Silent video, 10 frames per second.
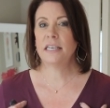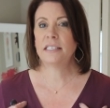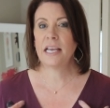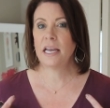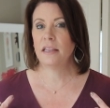
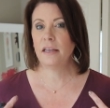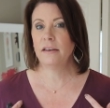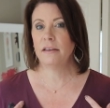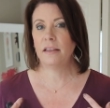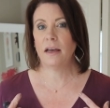this and
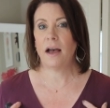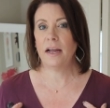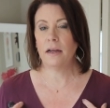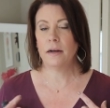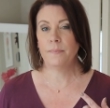then the
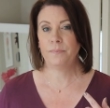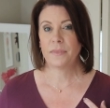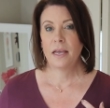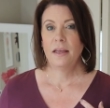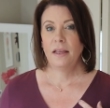
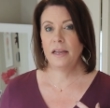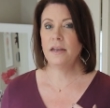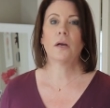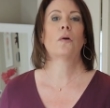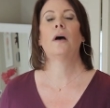um,
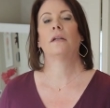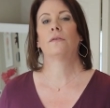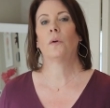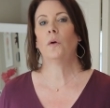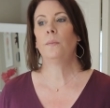indigo
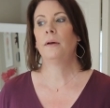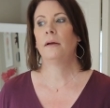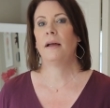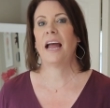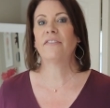colored robe,
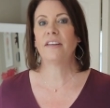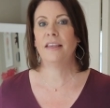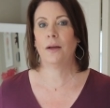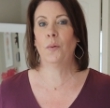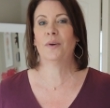everything